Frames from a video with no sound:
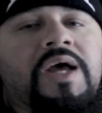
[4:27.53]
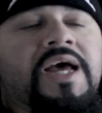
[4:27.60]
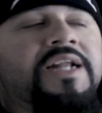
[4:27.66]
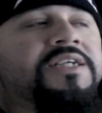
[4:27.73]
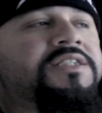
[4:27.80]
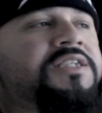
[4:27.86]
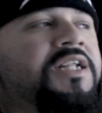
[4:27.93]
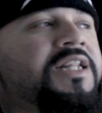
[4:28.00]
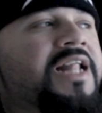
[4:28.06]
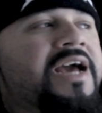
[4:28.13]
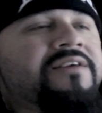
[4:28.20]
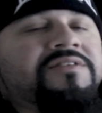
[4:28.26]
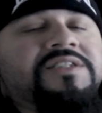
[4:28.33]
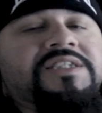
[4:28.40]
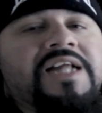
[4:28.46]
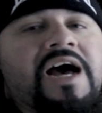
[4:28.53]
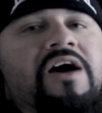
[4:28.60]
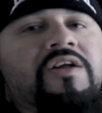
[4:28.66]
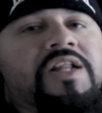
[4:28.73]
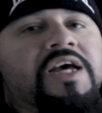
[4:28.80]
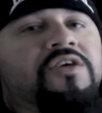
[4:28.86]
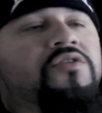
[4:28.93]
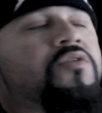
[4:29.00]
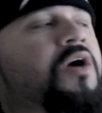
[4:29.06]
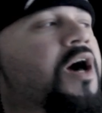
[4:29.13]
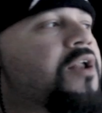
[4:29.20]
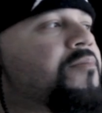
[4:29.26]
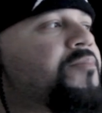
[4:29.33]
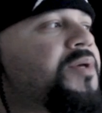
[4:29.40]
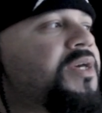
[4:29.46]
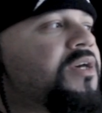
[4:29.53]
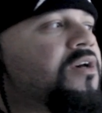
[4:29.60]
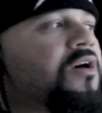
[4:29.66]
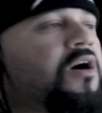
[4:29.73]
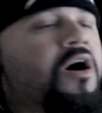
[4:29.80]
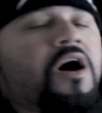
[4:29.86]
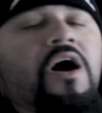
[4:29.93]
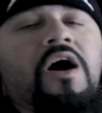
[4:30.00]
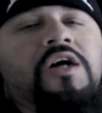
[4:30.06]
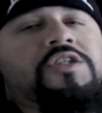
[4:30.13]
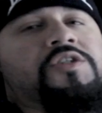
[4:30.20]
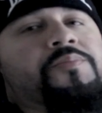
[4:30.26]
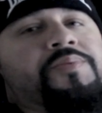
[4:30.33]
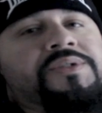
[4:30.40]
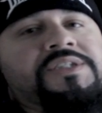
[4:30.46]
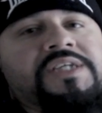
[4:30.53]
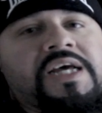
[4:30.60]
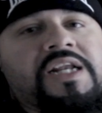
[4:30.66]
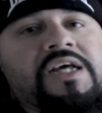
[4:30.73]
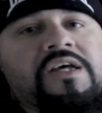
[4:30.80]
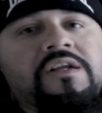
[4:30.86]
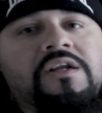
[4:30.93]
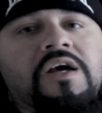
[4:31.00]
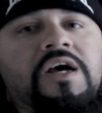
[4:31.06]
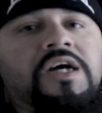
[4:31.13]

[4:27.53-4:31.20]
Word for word: and it's a lifestyle that you got to be 100% in